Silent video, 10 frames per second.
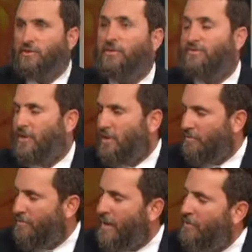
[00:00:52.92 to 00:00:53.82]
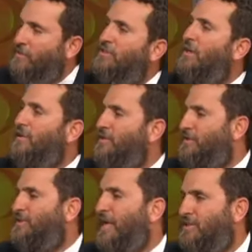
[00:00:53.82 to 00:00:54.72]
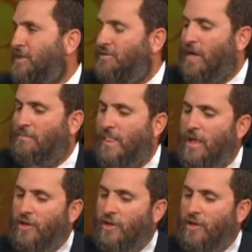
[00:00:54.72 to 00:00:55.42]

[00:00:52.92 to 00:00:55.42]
always available. Marriage is sex on tap.